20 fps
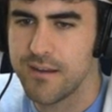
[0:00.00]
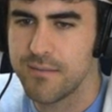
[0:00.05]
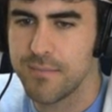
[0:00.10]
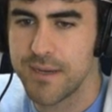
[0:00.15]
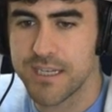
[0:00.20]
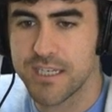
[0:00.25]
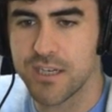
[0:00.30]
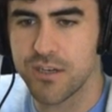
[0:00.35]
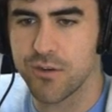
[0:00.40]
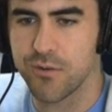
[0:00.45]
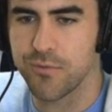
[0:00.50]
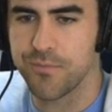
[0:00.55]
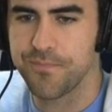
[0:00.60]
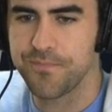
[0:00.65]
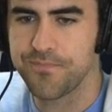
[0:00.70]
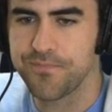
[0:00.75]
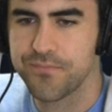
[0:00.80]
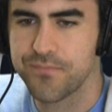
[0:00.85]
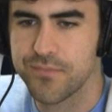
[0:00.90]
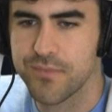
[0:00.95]
Me too.
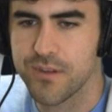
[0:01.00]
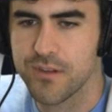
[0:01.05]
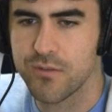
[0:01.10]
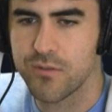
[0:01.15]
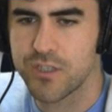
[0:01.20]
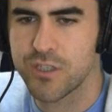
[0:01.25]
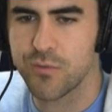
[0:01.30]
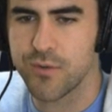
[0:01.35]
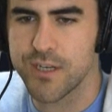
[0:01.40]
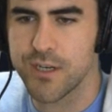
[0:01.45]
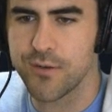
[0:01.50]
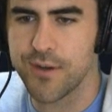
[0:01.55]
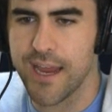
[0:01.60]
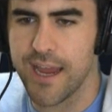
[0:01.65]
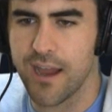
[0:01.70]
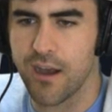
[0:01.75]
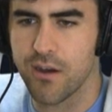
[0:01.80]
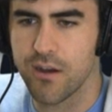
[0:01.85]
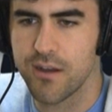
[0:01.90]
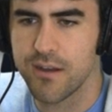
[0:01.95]
What should we do
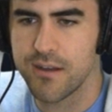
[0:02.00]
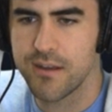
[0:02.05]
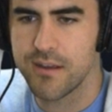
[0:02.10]
now?